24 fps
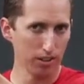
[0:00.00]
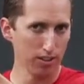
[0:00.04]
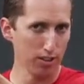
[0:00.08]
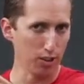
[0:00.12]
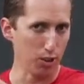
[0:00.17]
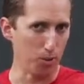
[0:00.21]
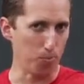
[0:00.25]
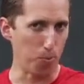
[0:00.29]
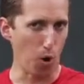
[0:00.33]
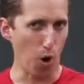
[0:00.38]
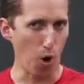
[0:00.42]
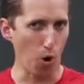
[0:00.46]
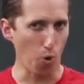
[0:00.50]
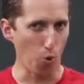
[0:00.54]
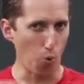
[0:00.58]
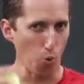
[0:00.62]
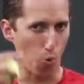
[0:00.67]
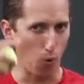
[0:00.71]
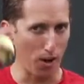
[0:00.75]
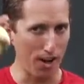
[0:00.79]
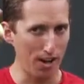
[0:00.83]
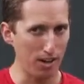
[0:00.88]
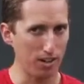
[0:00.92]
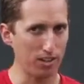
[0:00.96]
the ball
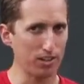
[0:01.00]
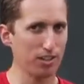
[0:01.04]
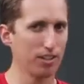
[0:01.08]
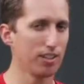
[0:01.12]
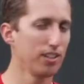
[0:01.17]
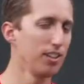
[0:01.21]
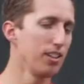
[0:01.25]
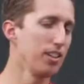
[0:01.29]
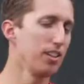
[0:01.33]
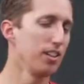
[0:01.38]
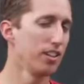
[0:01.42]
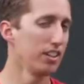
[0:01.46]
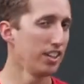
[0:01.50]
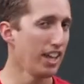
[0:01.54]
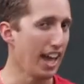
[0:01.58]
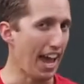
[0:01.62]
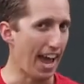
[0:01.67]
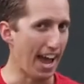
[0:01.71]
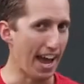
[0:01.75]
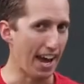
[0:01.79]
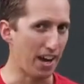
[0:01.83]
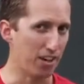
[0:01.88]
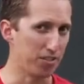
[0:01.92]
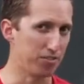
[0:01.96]
will
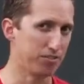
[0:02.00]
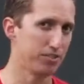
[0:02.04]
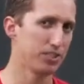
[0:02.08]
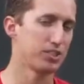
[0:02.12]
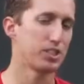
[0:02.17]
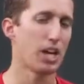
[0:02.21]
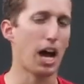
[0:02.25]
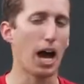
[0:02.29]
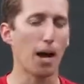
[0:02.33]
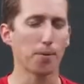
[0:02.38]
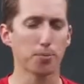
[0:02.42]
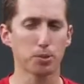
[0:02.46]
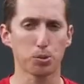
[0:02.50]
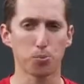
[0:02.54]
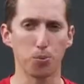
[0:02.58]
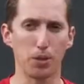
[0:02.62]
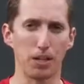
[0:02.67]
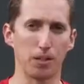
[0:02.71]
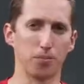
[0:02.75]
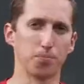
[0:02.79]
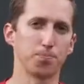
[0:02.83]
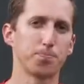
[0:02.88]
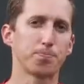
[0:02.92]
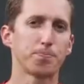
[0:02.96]
have
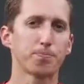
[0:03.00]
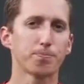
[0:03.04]
topspin.